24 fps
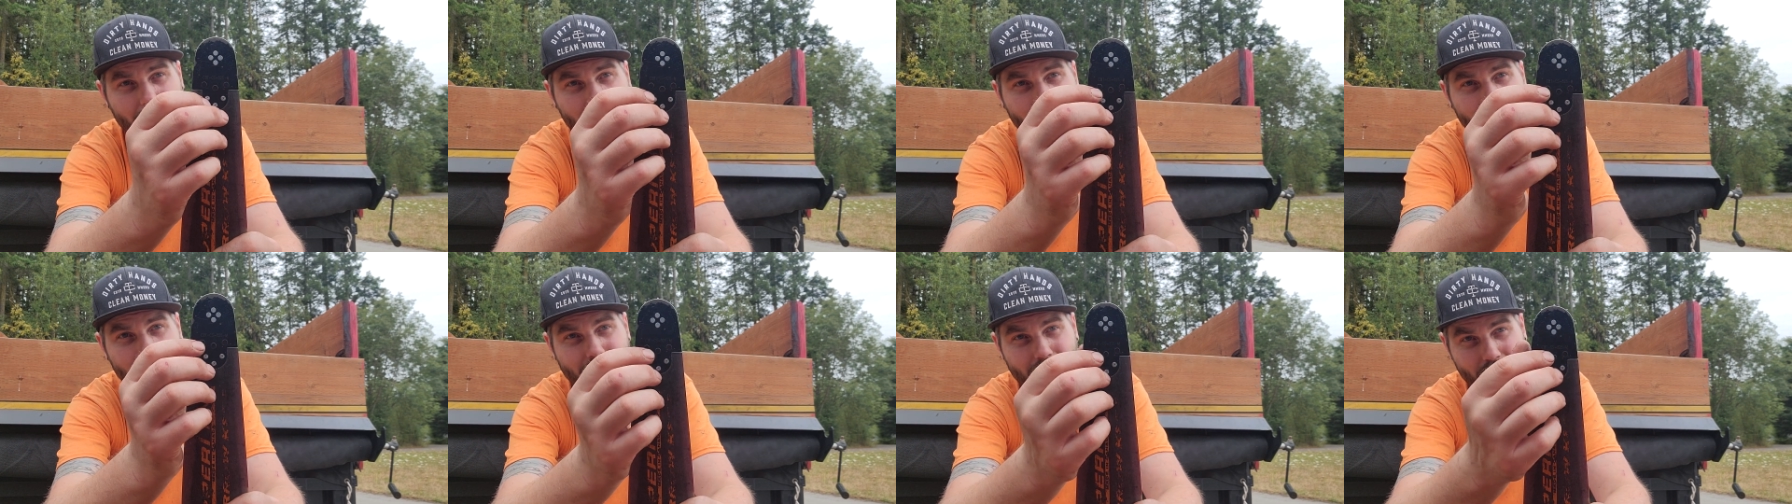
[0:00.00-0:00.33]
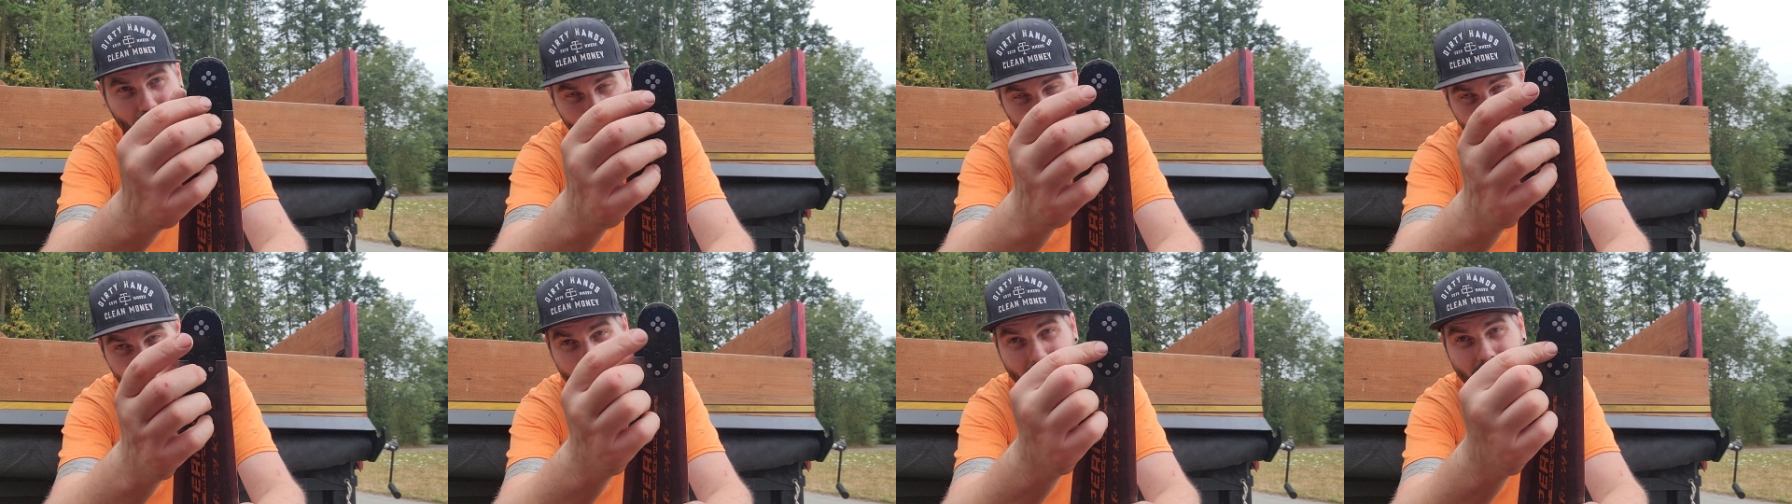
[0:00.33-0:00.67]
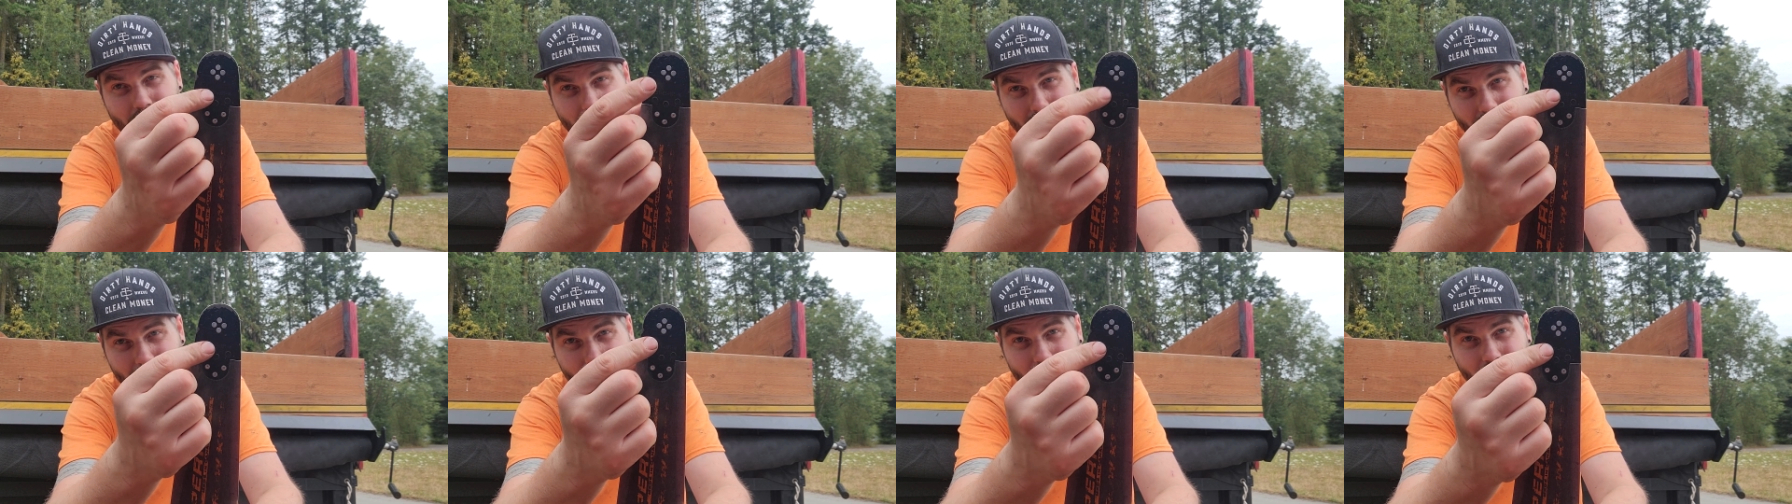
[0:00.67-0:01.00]
so this is
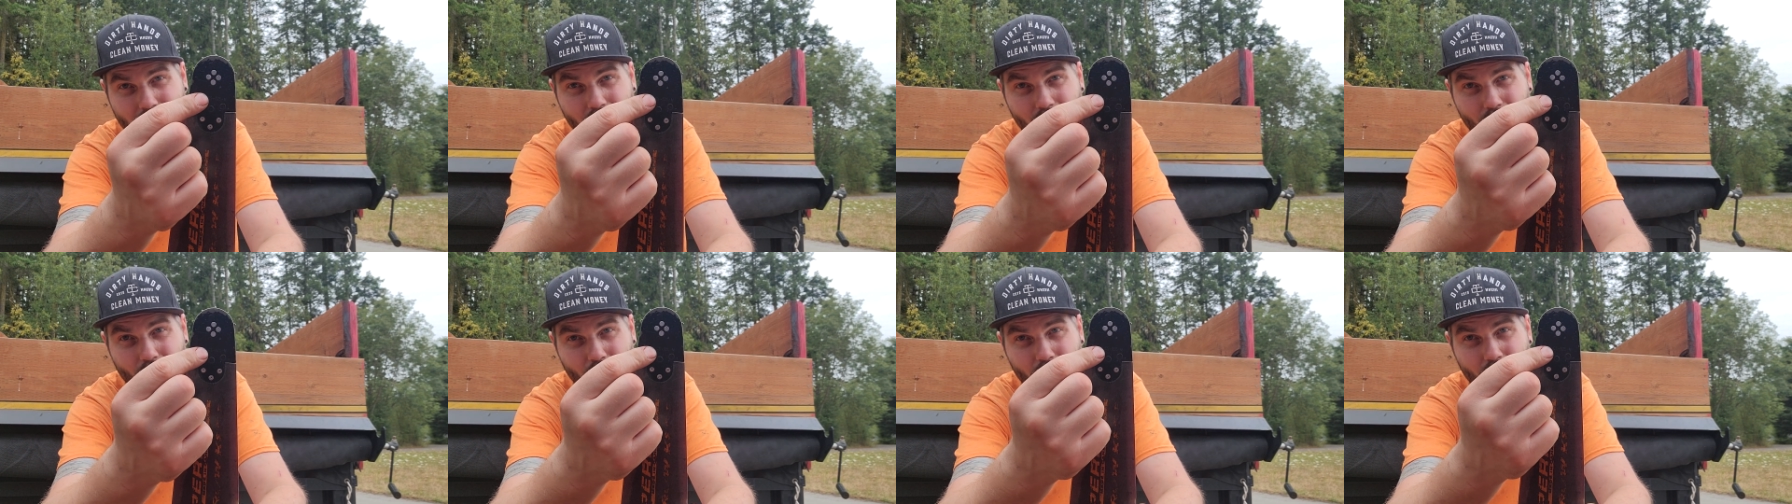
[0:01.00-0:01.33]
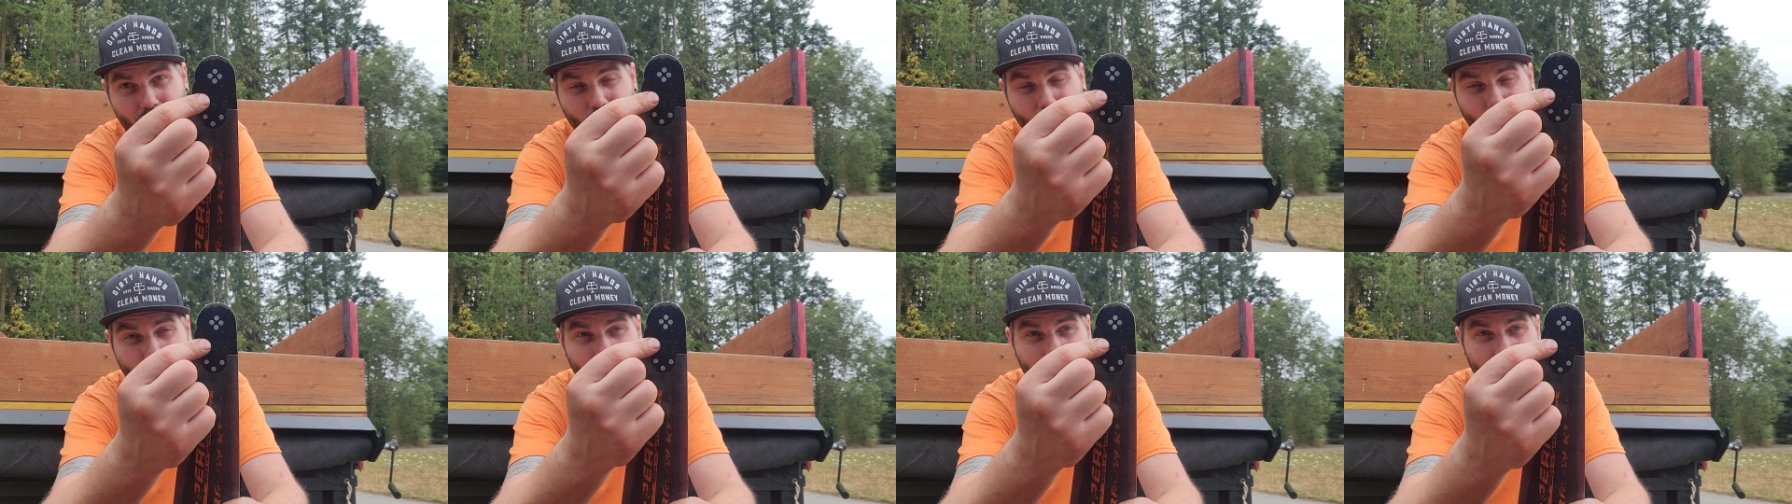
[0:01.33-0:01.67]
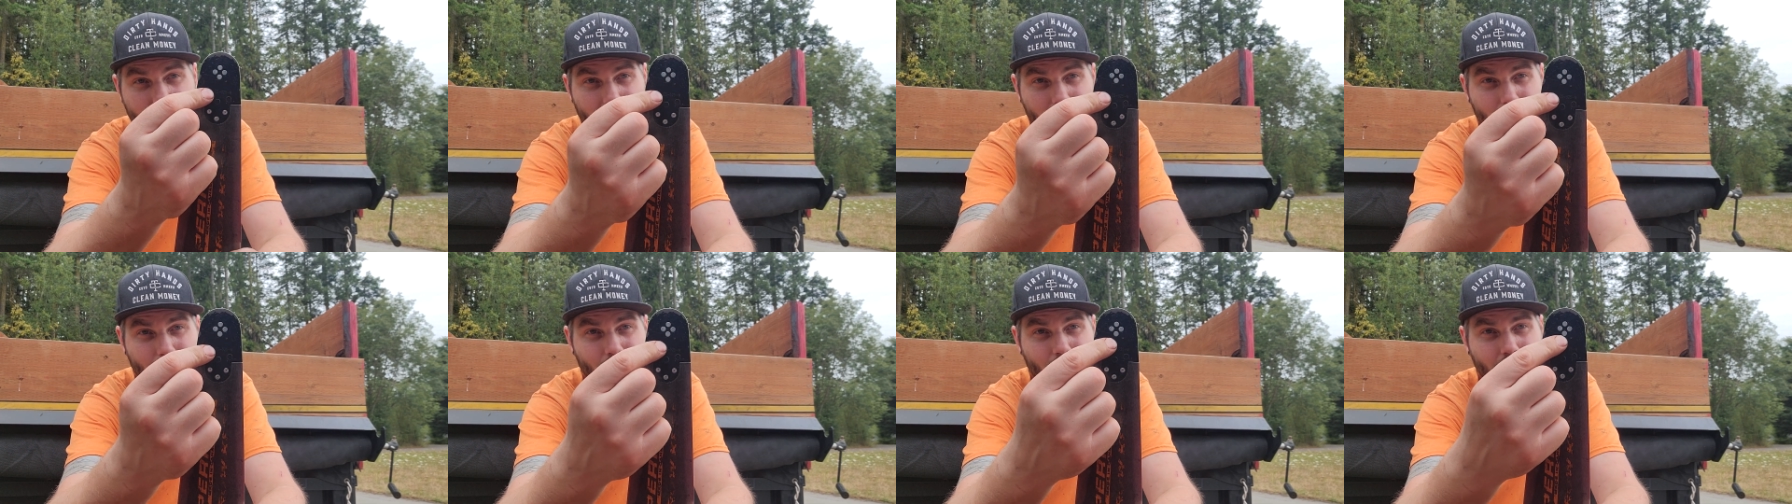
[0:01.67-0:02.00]
an 1 3/4
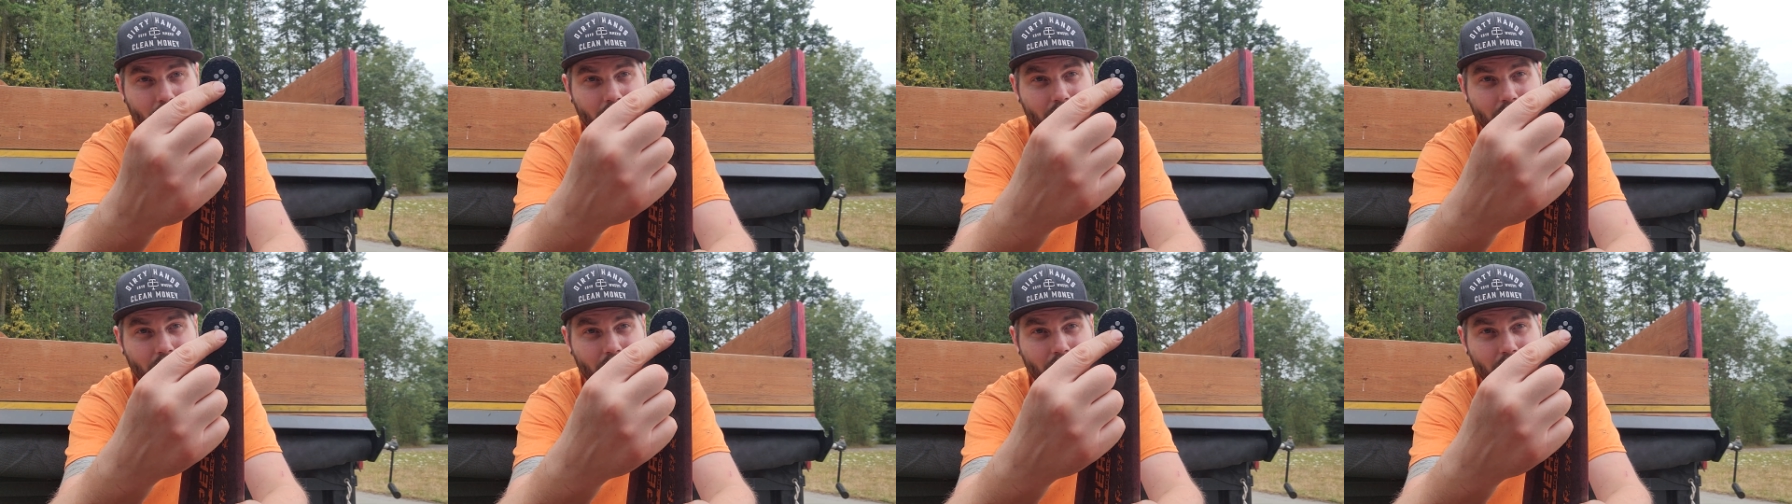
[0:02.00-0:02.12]
tip.